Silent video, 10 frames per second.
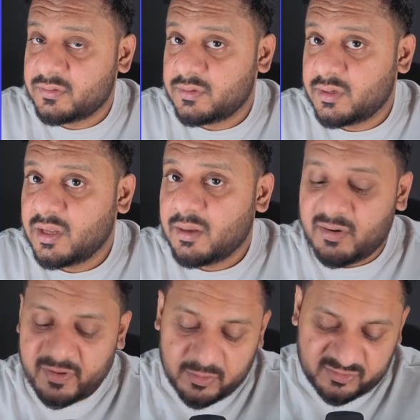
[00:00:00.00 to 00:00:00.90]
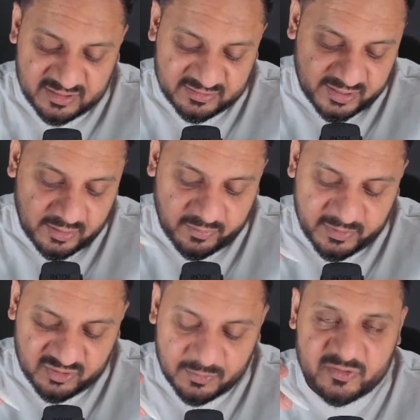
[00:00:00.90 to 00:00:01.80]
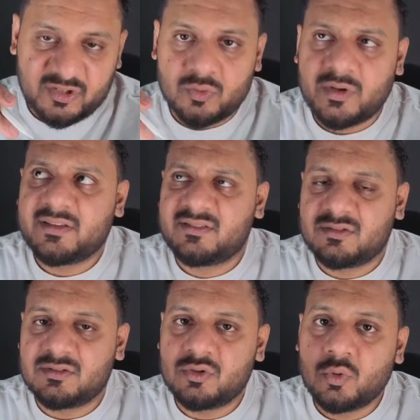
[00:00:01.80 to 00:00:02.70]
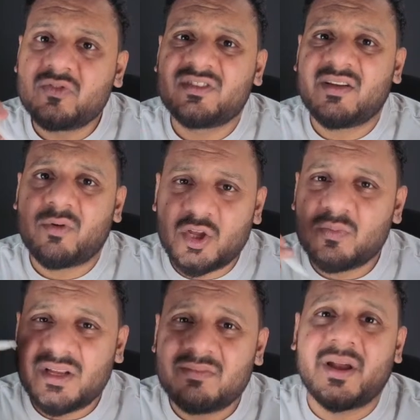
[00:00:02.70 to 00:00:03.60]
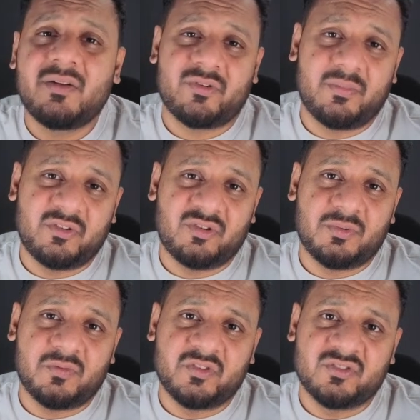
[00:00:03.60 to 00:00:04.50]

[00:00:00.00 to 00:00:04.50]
But when you're suggesting information provision, do say what do you mean by information provision?